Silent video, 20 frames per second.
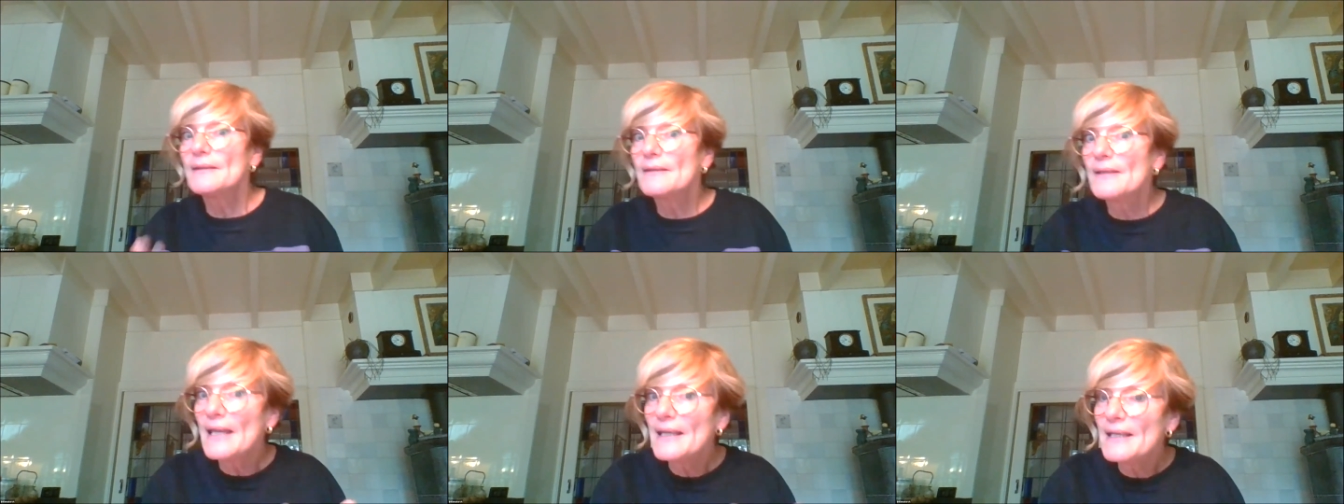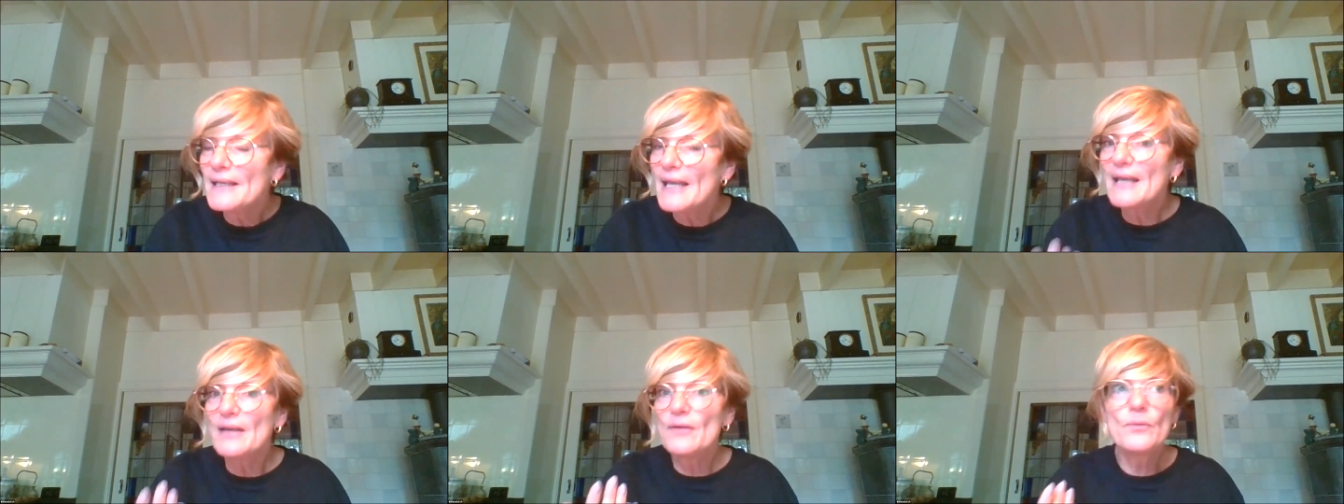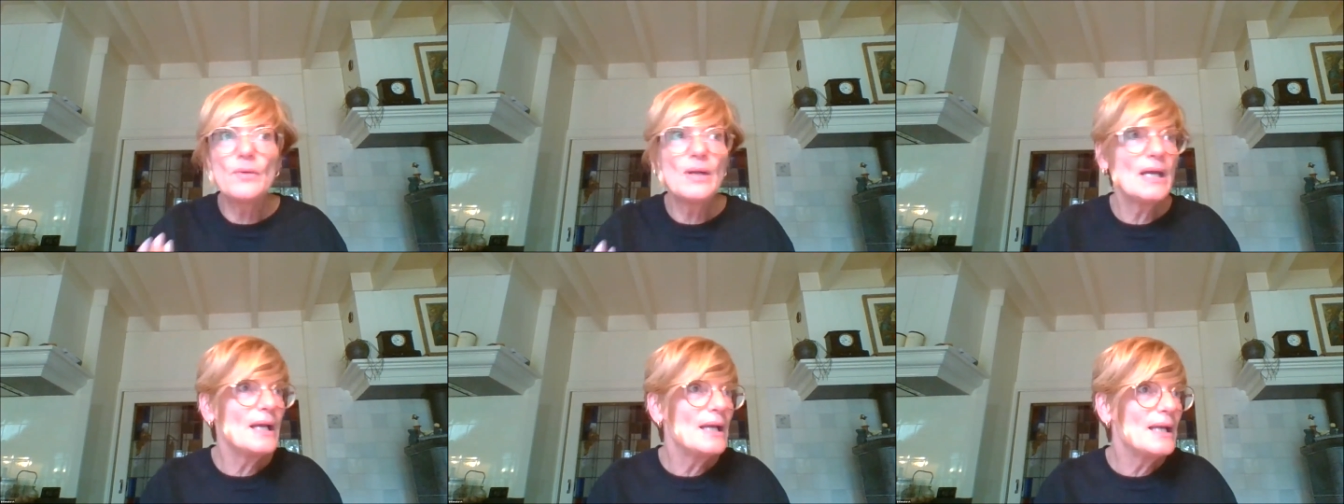then
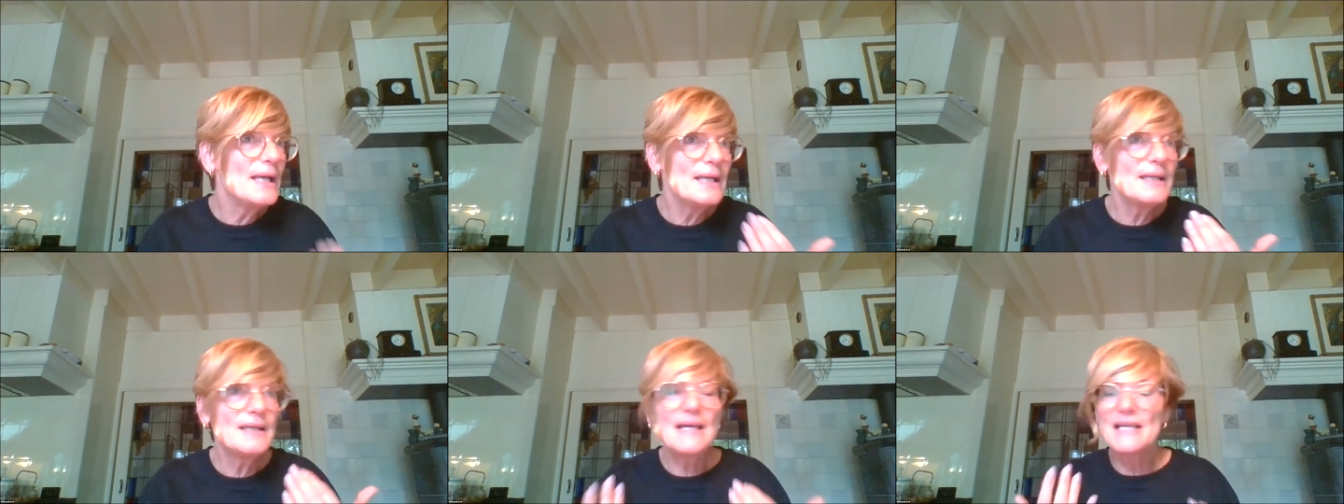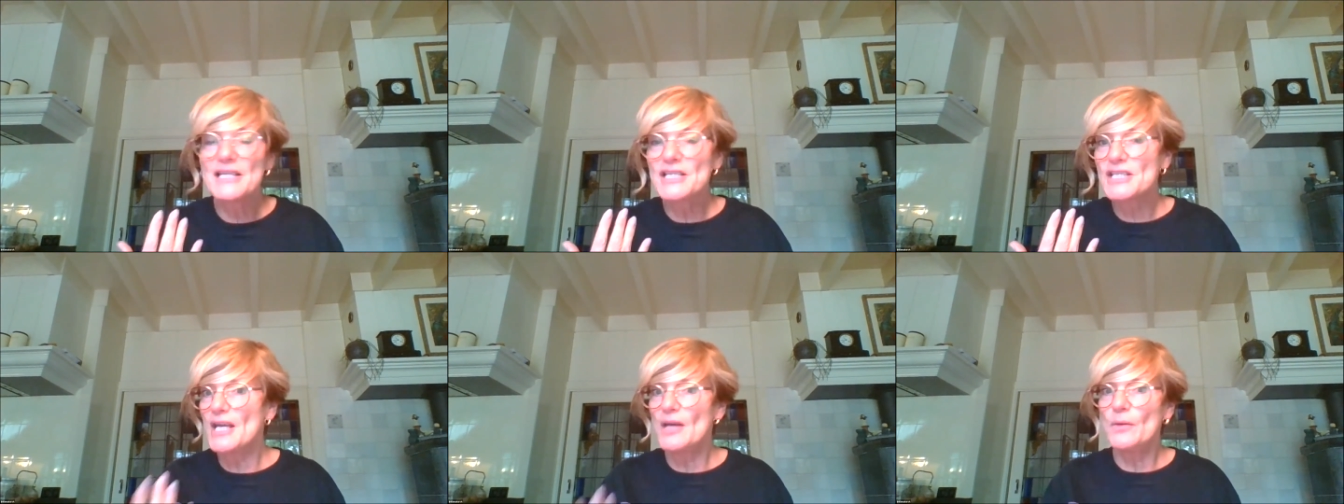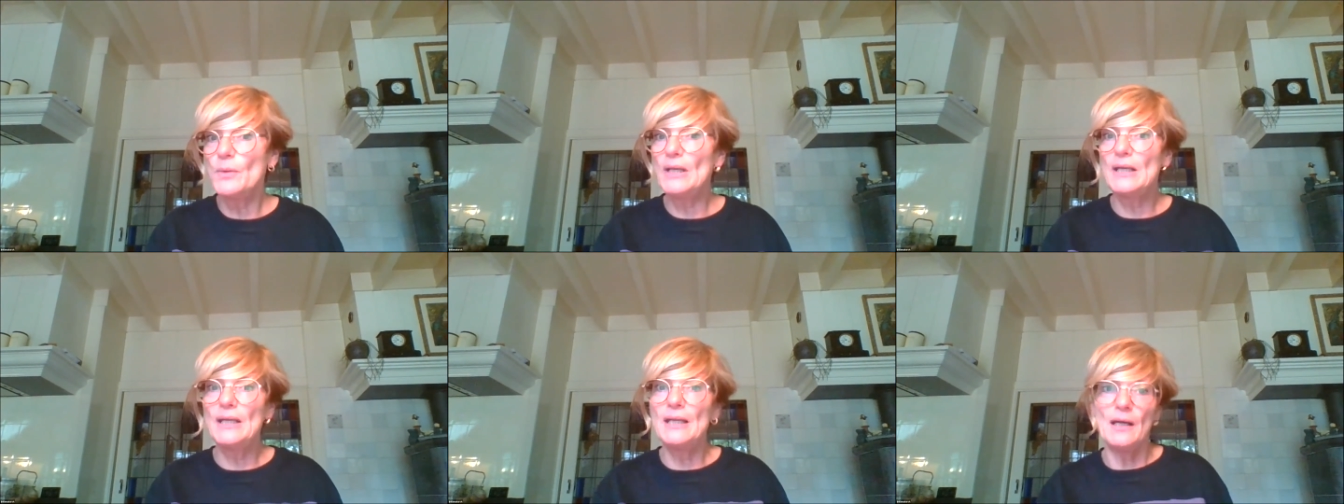they say
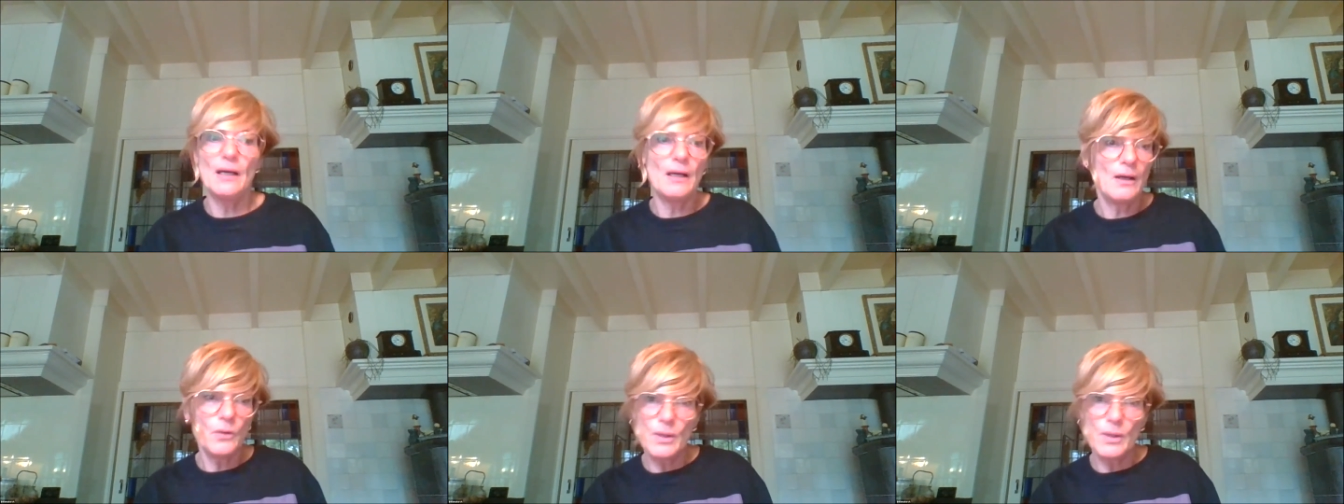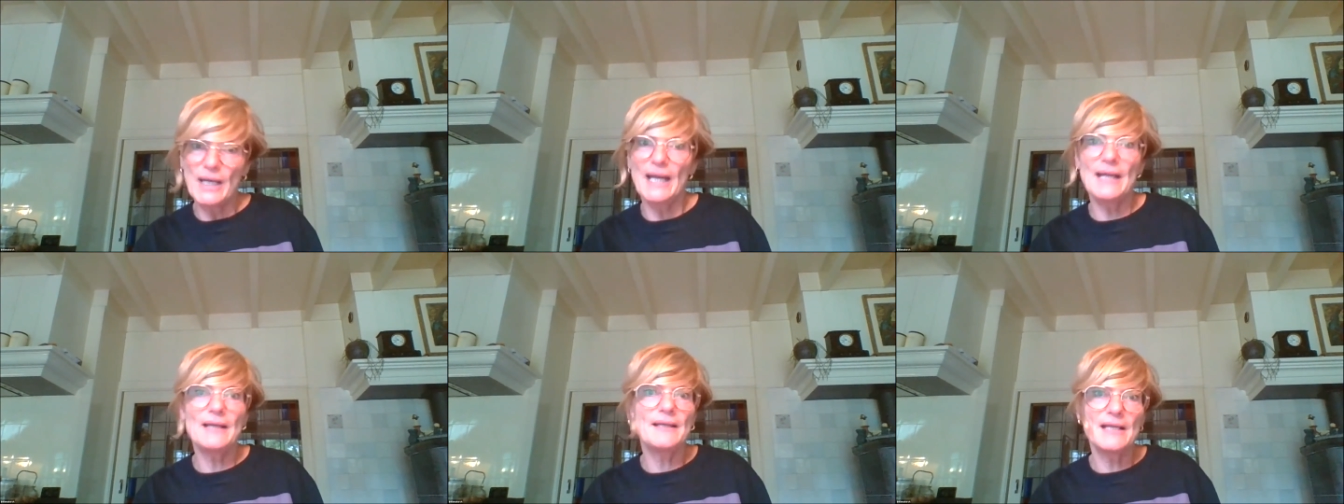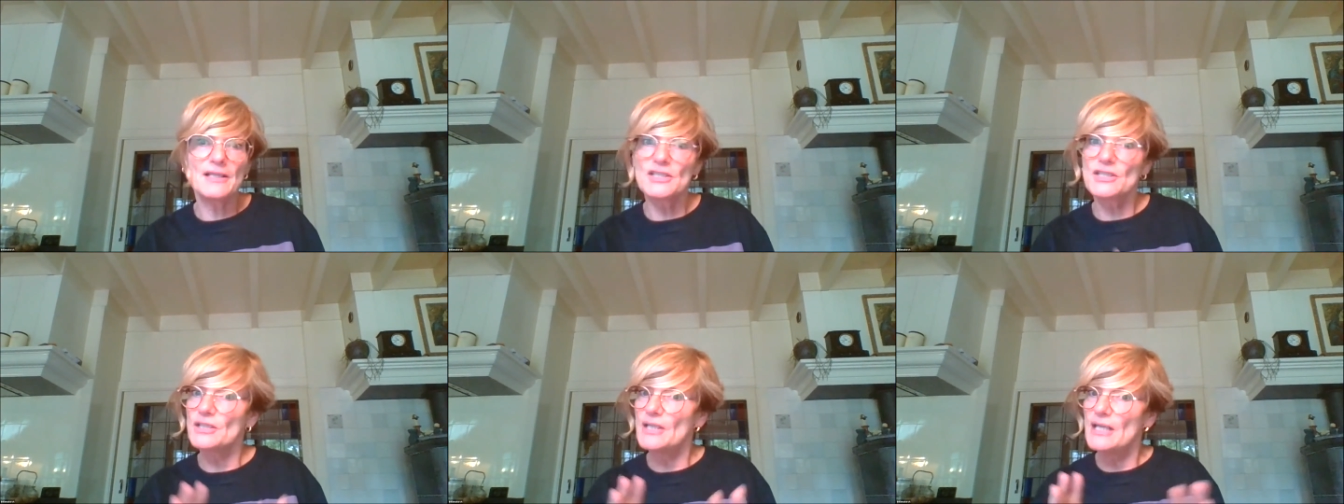really, okay,
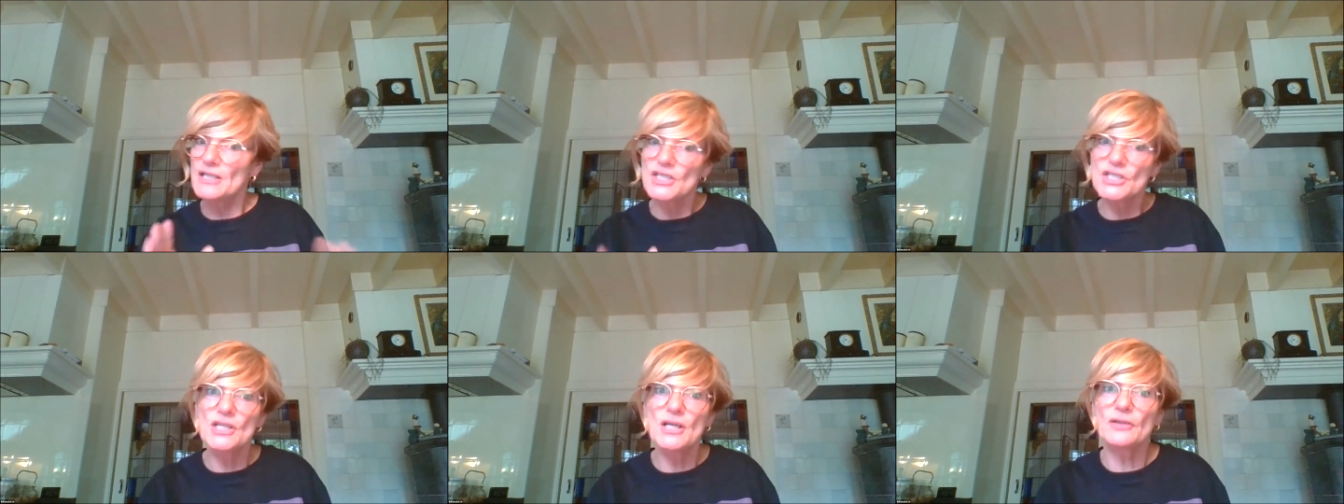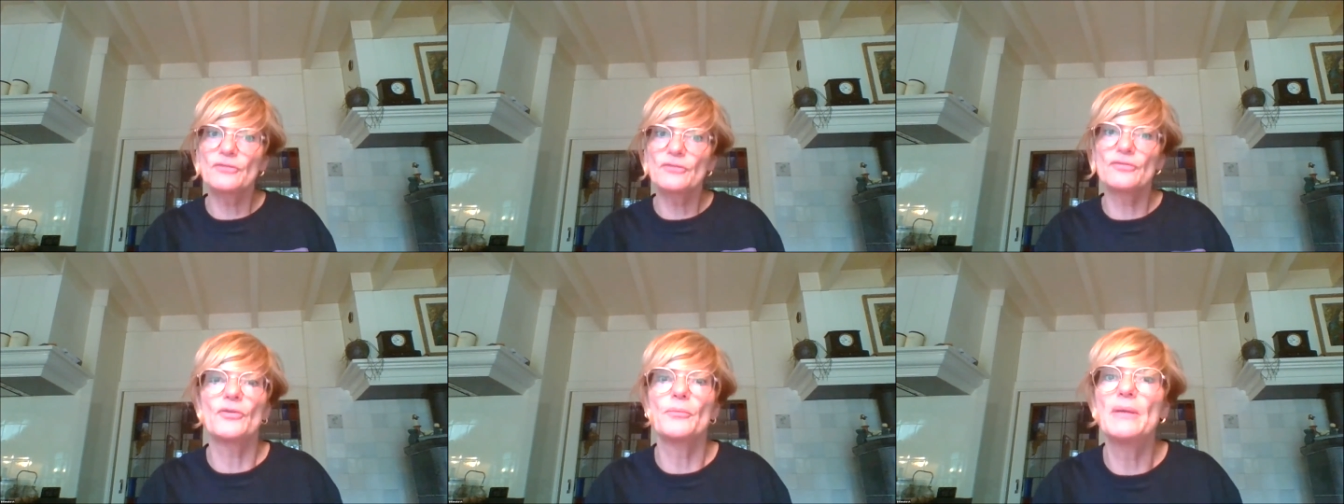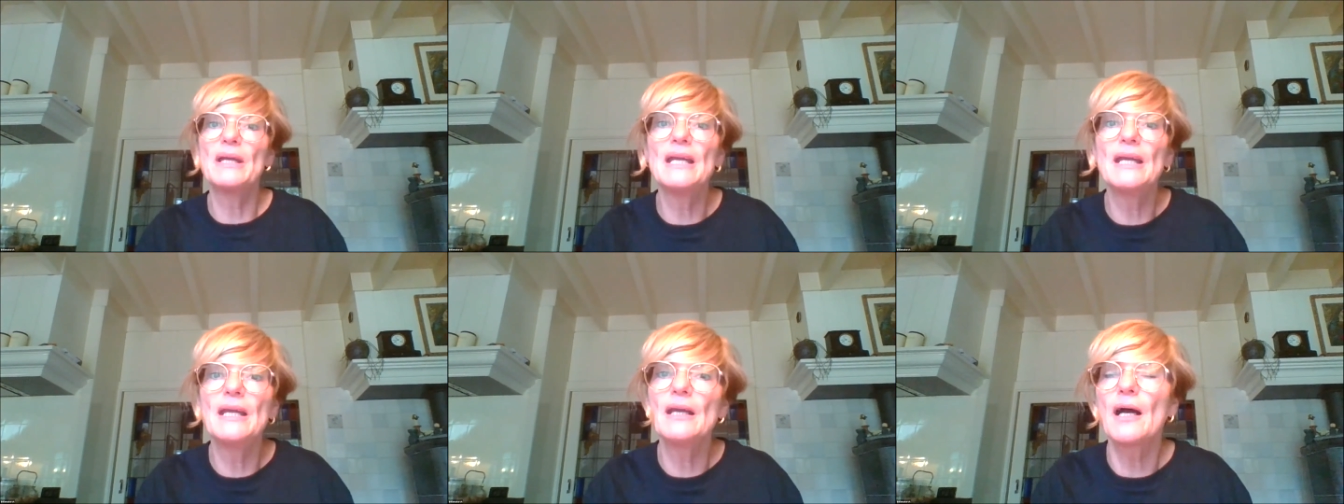that's not for
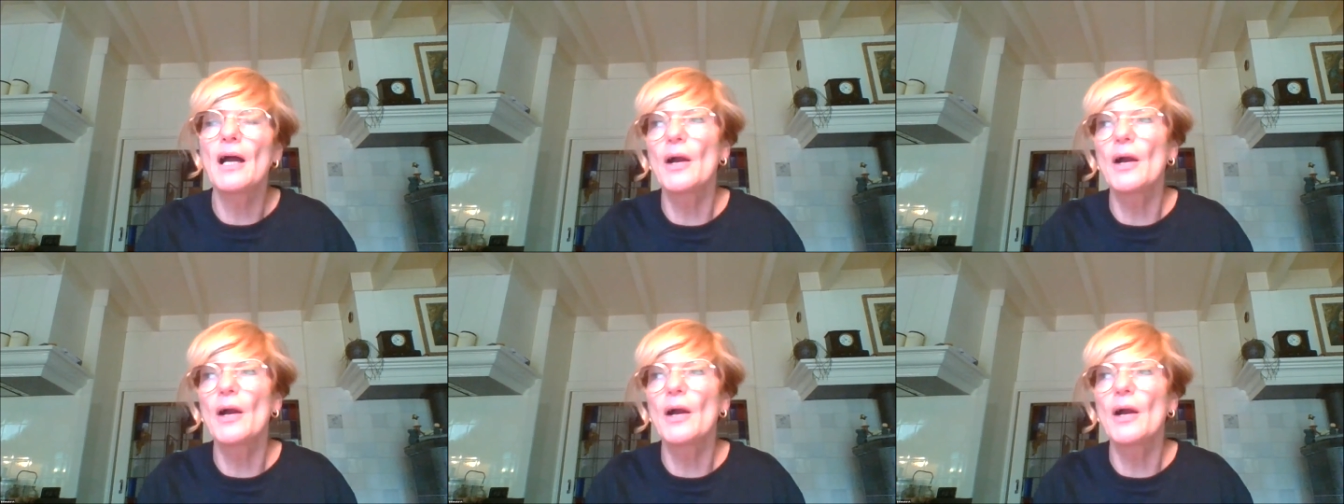me. I